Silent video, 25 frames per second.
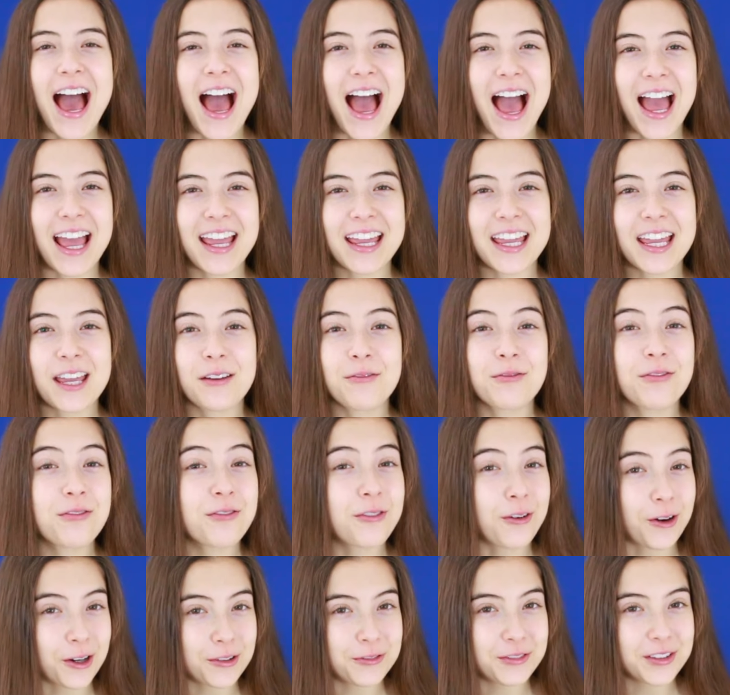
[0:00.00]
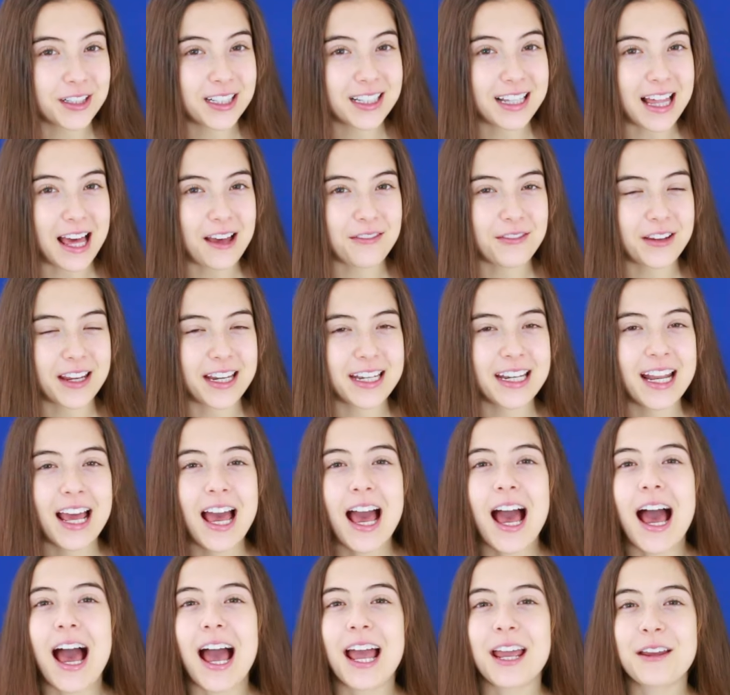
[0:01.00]
I am 4'11".
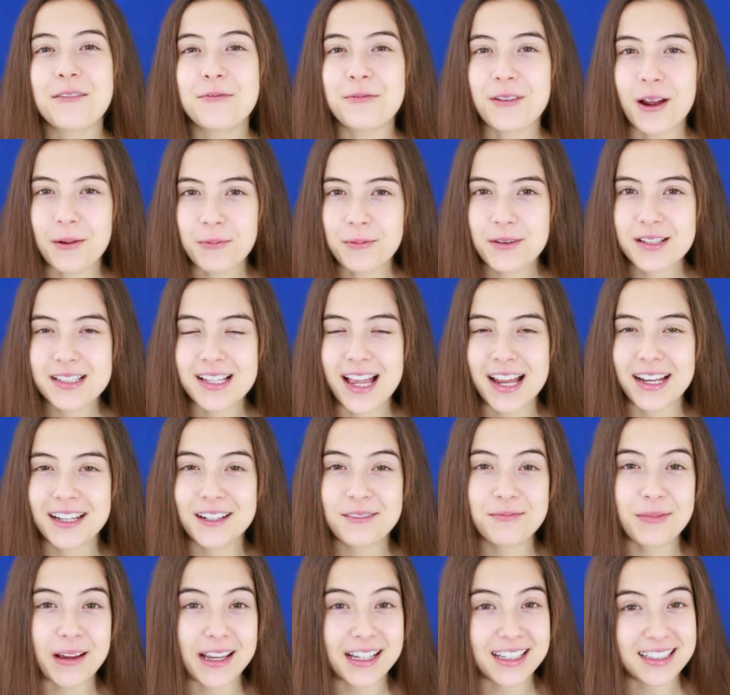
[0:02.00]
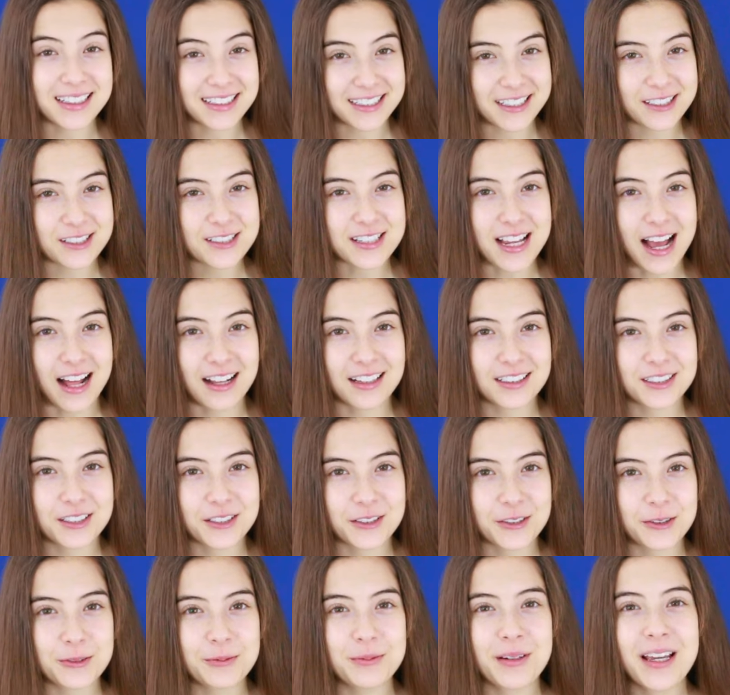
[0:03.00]
I am represented by Clear Talent
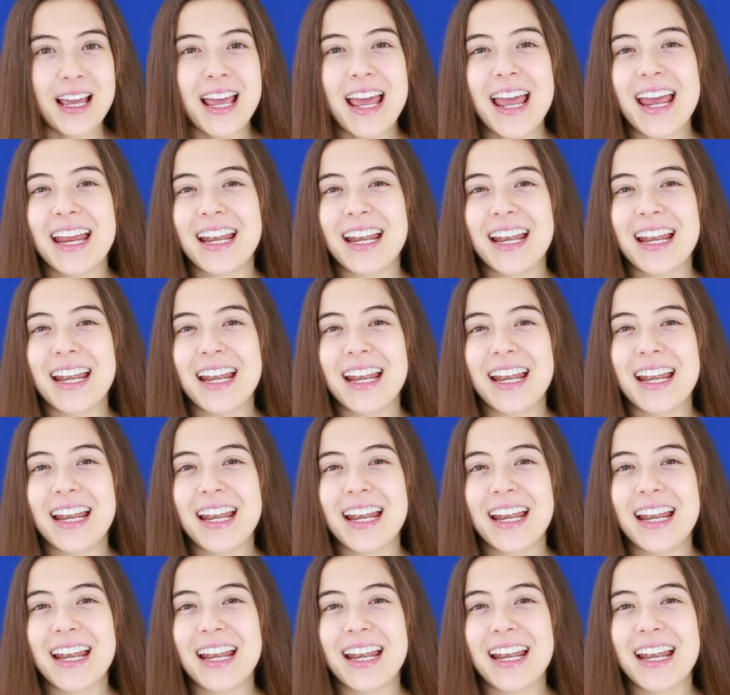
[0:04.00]
Group,